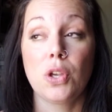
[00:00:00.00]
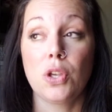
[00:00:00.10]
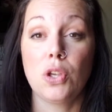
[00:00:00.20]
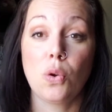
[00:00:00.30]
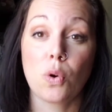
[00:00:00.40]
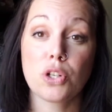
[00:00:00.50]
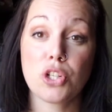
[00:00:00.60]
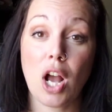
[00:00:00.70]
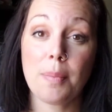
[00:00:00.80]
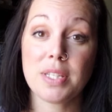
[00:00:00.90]
your
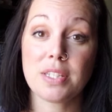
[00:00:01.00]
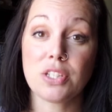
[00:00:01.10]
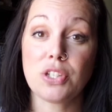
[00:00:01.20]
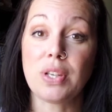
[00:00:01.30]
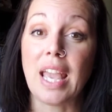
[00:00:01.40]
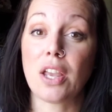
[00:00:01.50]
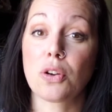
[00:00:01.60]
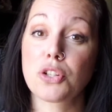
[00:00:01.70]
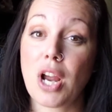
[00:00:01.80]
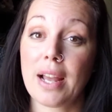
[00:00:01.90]
job isn't to get
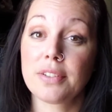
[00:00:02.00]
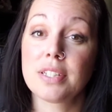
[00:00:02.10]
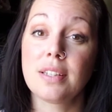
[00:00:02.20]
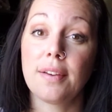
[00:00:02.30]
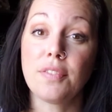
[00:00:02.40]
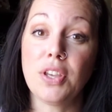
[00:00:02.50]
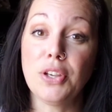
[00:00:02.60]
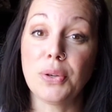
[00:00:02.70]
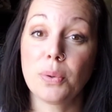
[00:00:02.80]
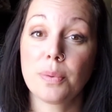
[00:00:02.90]
your child to love
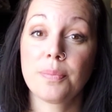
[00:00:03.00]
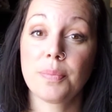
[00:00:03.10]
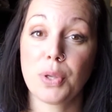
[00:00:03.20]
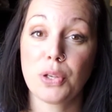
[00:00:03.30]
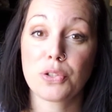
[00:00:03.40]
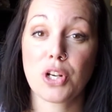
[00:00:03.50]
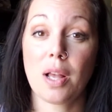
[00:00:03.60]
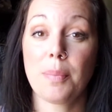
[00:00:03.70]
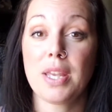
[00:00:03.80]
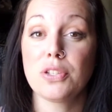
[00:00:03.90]
you. Your
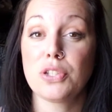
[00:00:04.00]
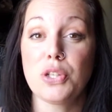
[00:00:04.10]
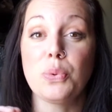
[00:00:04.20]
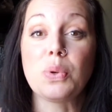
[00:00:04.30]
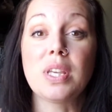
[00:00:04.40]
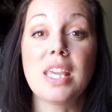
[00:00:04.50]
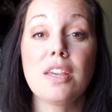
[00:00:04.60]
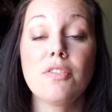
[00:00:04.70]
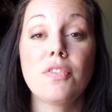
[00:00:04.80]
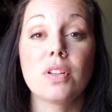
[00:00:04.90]
job is to
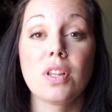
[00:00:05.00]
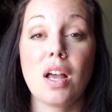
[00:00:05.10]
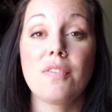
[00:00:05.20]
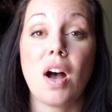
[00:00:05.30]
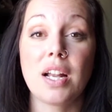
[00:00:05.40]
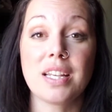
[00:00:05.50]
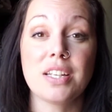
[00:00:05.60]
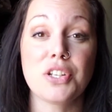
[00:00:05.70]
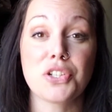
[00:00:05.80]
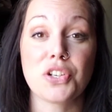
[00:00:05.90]
give love
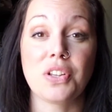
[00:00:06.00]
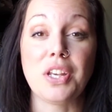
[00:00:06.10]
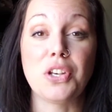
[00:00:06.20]
unconditionally,